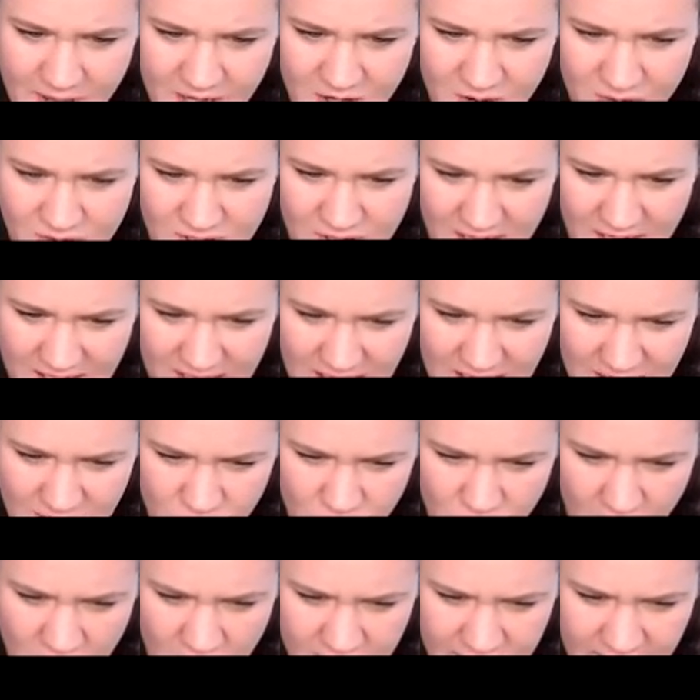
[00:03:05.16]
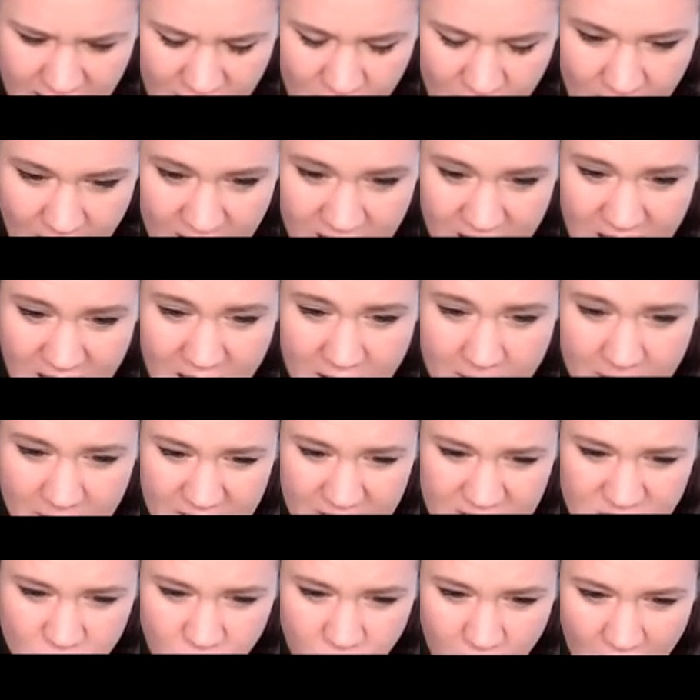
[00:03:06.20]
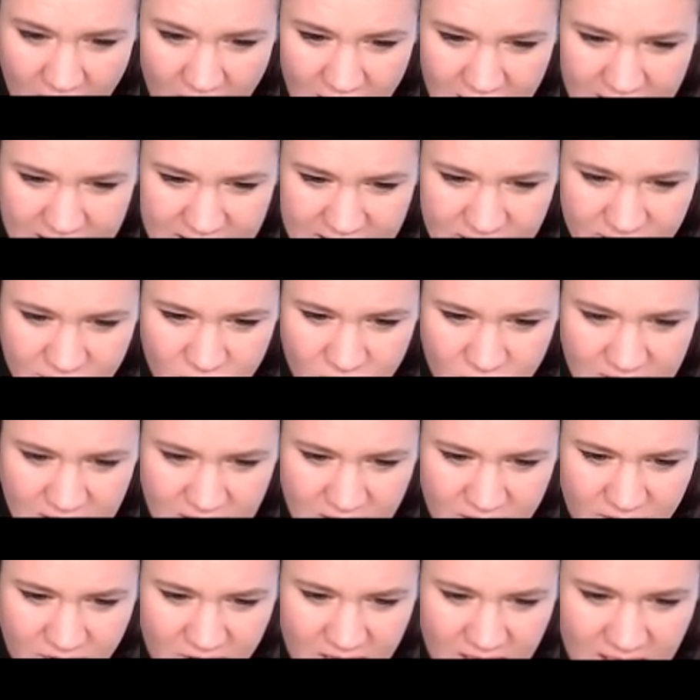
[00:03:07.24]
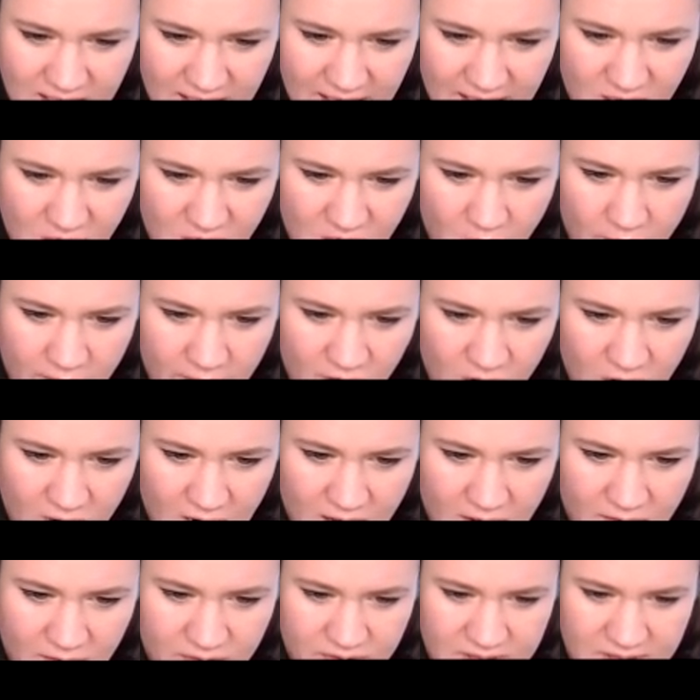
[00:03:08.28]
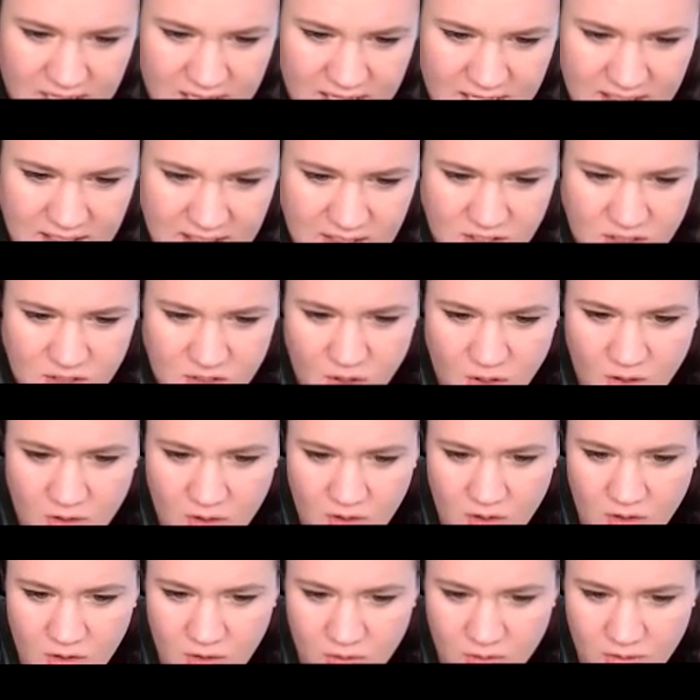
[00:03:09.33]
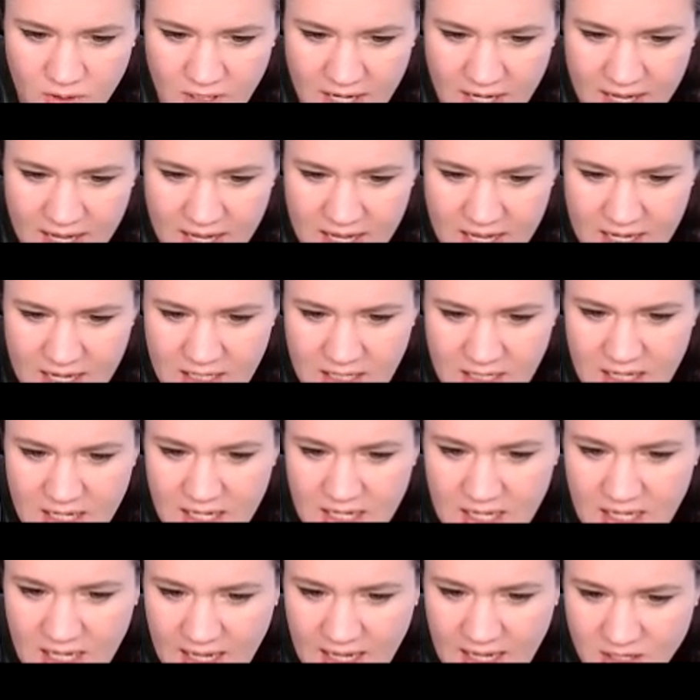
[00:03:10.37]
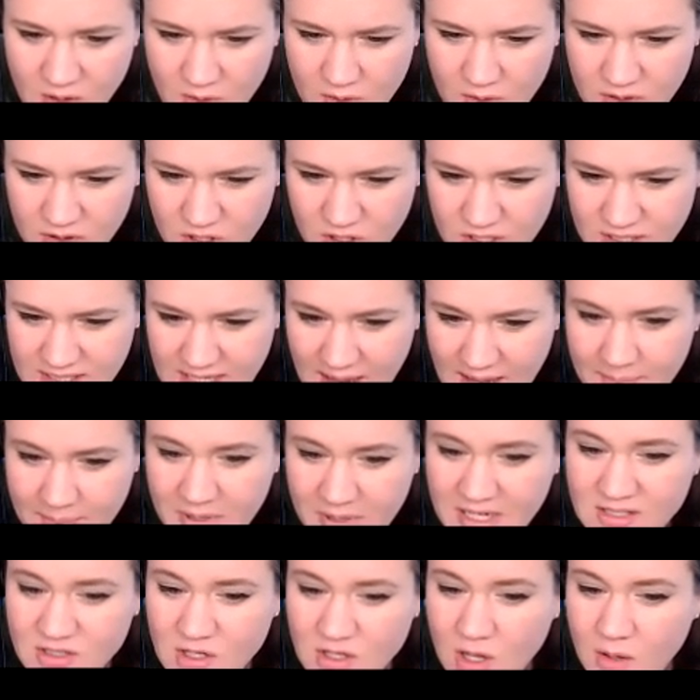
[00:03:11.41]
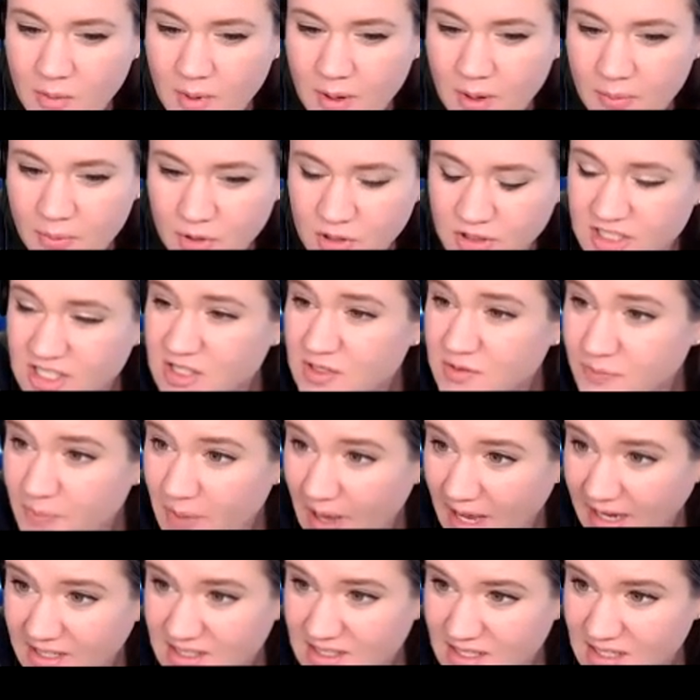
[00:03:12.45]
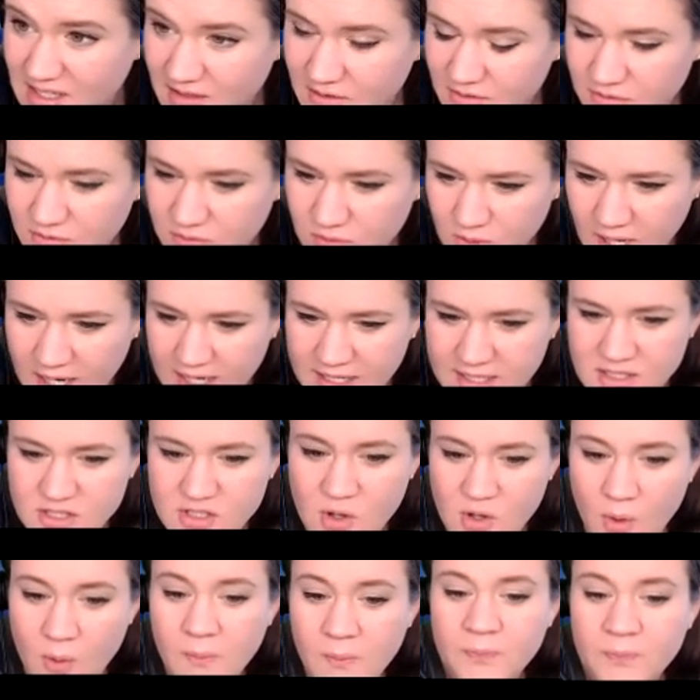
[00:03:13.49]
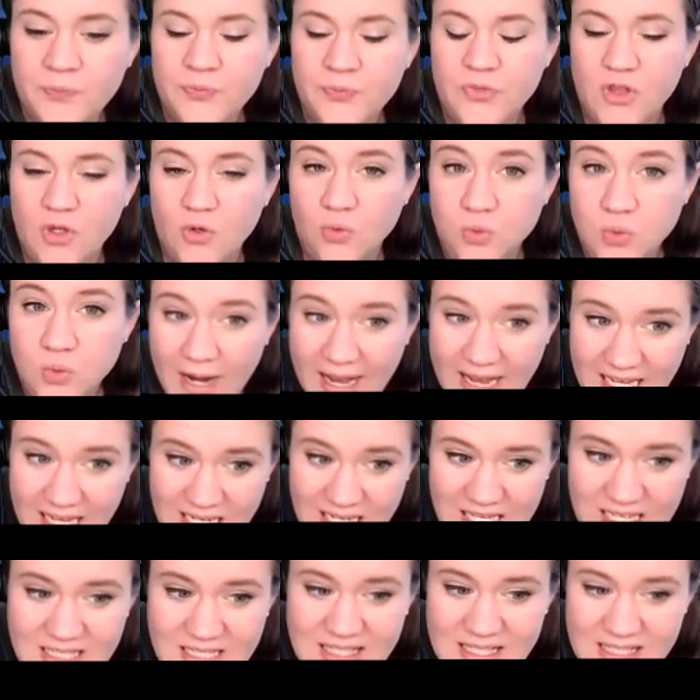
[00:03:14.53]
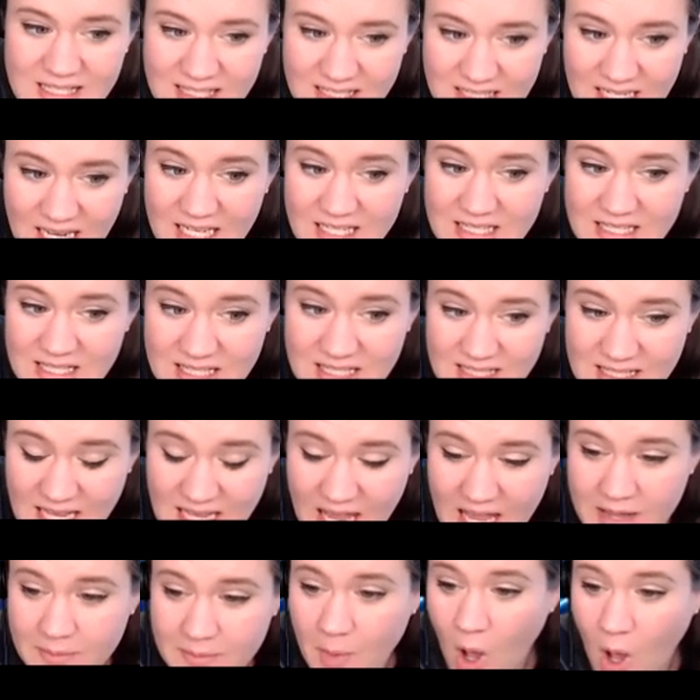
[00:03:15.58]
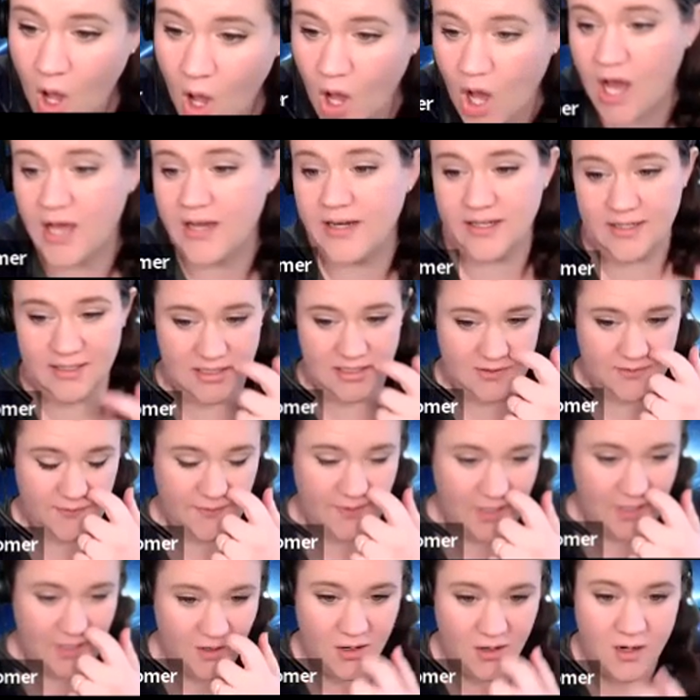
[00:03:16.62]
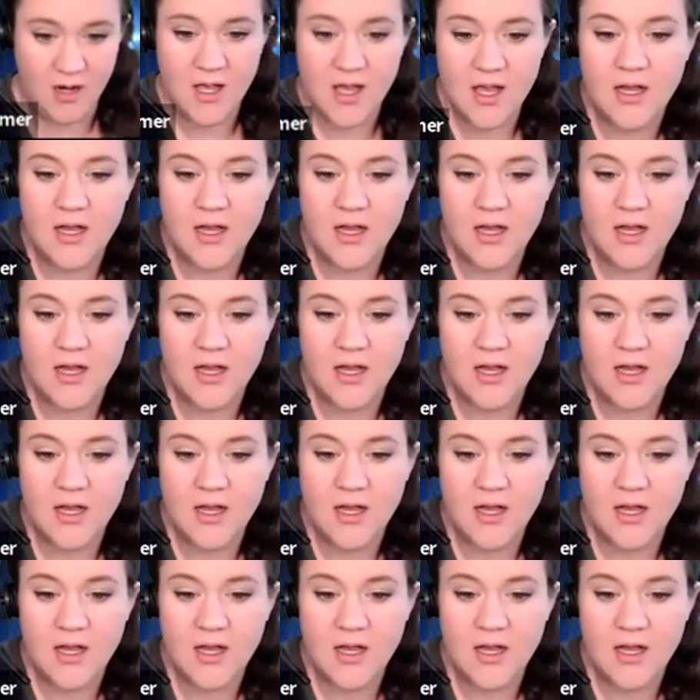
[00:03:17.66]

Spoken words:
I know that I can't draw it that way, but as well as if you think of it like going around this circle, right? I know it looks that, but it's all about perspective, right? So the radius stays the same on a sphere.